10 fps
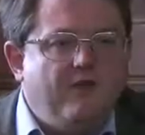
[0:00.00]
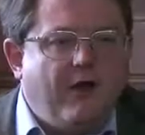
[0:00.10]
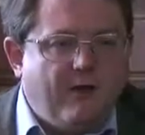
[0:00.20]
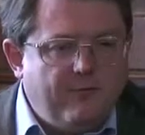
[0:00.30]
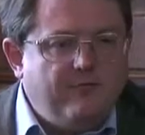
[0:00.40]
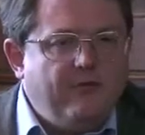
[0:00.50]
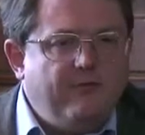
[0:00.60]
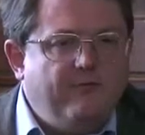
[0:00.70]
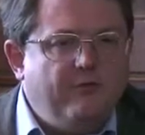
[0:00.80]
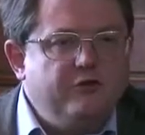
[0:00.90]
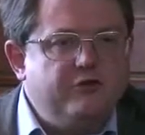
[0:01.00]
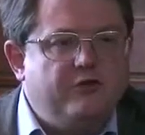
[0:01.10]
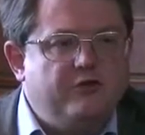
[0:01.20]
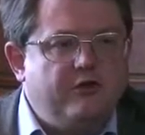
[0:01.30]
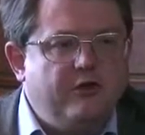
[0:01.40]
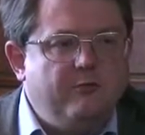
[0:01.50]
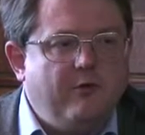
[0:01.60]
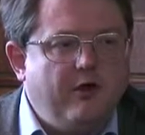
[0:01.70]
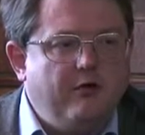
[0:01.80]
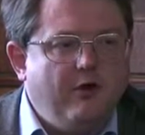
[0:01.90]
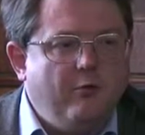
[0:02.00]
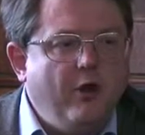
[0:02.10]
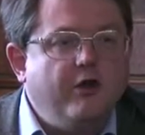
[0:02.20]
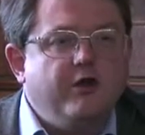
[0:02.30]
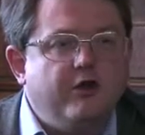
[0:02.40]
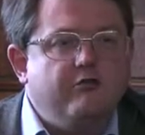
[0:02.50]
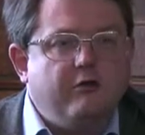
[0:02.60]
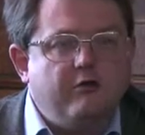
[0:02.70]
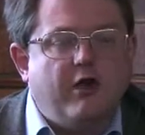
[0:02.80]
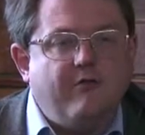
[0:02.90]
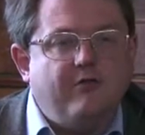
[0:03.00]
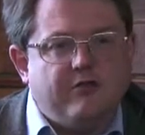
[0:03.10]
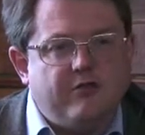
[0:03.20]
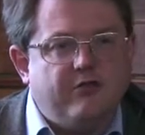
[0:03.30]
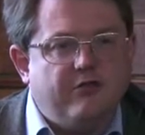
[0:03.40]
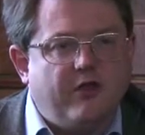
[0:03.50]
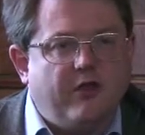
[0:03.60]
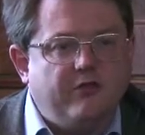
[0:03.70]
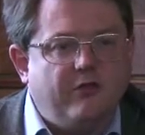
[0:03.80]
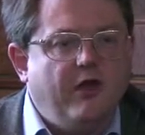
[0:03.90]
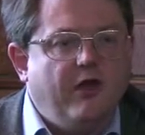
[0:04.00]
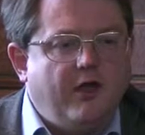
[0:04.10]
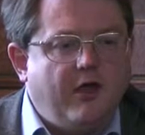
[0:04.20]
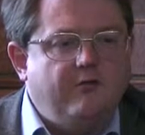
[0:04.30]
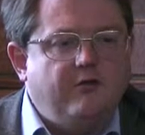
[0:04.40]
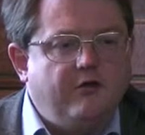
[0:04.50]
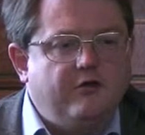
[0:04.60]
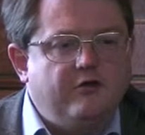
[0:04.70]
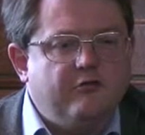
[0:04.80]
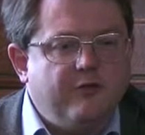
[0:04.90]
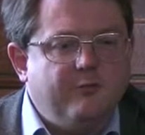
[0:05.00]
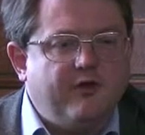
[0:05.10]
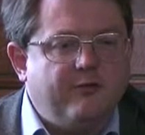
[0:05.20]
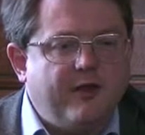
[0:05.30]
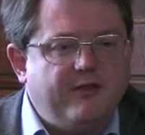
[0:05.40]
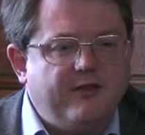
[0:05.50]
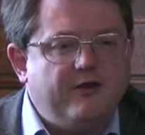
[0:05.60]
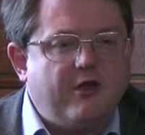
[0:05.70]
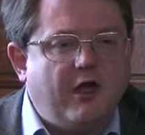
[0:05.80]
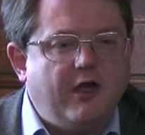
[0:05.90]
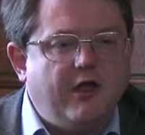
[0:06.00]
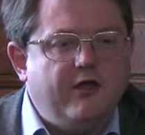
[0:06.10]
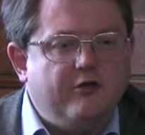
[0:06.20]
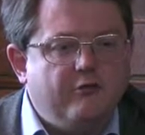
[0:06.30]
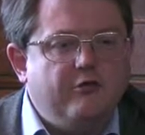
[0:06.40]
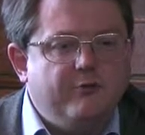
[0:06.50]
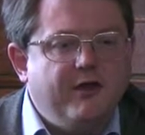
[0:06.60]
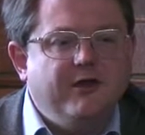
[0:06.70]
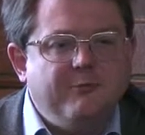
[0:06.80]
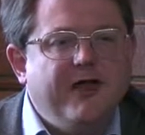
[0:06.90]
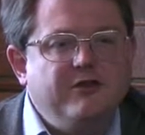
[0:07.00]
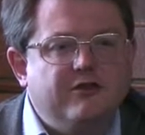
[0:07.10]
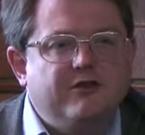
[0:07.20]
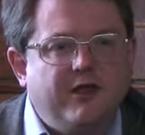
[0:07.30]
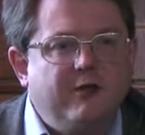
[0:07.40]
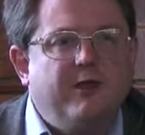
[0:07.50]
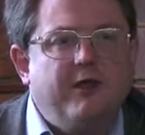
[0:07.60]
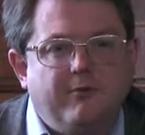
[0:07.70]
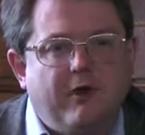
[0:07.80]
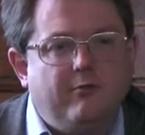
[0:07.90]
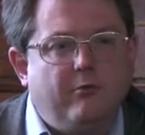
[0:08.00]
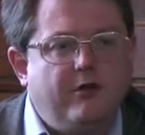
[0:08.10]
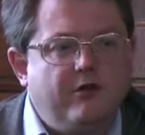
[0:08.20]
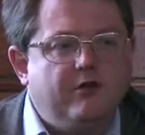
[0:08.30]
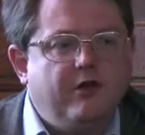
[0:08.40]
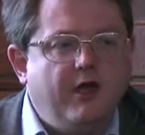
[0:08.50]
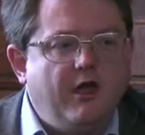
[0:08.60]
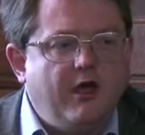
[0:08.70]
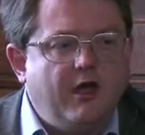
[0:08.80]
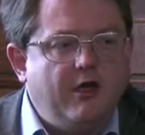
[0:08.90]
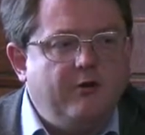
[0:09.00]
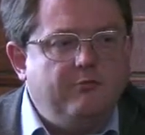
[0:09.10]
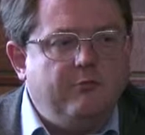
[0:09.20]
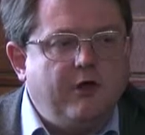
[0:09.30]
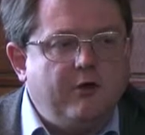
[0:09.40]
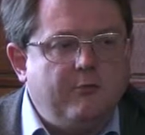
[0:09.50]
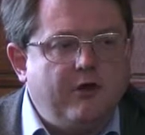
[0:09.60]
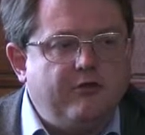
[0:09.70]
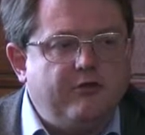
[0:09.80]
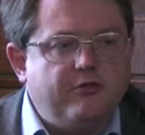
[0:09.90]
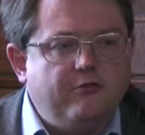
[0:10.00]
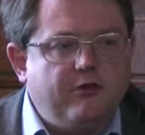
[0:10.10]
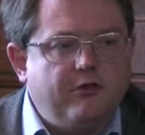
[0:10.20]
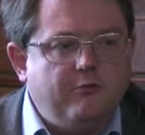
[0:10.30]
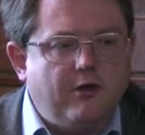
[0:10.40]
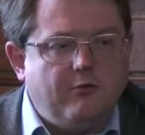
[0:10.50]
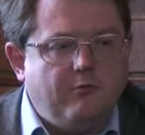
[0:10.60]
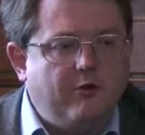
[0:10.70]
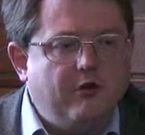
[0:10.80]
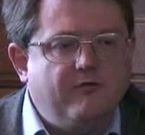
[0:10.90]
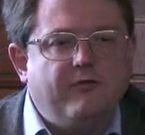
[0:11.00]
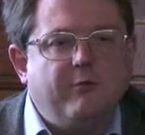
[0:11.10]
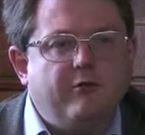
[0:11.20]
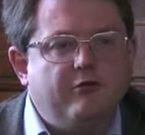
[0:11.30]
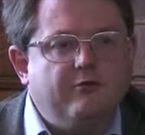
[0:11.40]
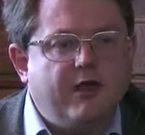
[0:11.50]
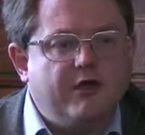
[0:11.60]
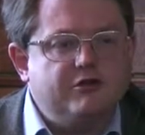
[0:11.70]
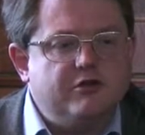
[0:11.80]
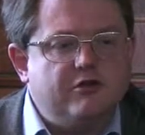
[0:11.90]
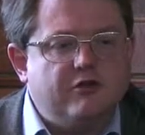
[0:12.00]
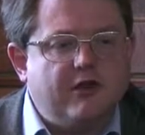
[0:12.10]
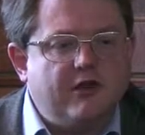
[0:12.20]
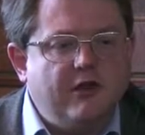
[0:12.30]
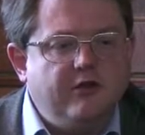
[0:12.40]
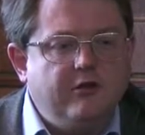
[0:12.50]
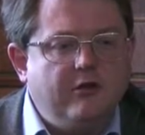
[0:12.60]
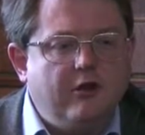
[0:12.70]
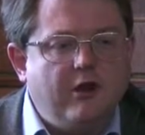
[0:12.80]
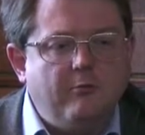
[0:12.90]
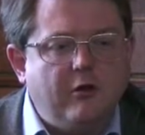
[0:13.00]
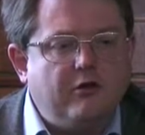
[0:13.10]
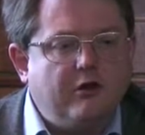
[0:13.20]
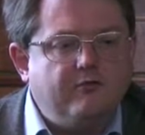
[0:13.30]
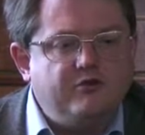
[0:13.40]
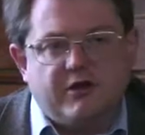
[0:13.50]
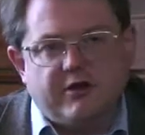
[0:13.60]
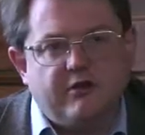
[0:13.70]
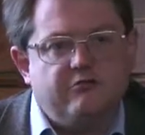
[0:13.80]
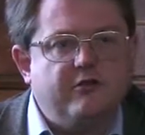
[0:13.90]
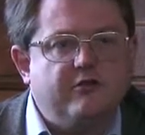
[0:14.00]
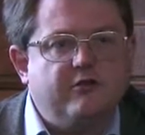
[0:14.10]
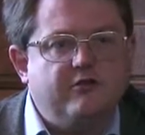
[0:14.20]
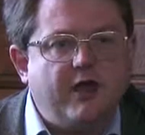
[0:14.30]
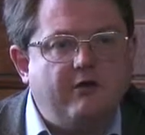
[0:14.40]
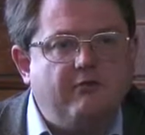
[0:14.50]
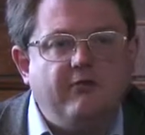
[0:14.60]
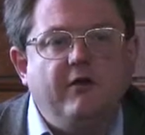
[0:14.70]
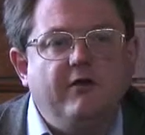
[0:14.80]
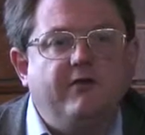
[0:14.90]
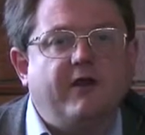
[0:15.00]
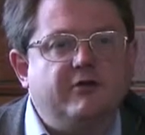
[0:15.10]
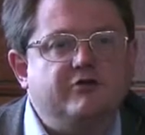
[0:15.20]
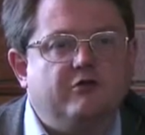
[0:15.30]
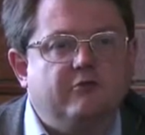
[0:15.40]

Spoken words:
I've been very fortunate in my working career ever since then. Having done a degree in mathematics, it's always been a major theme in my work both doing modelling of chemical reactions and later modelling of genetic risk and now of financial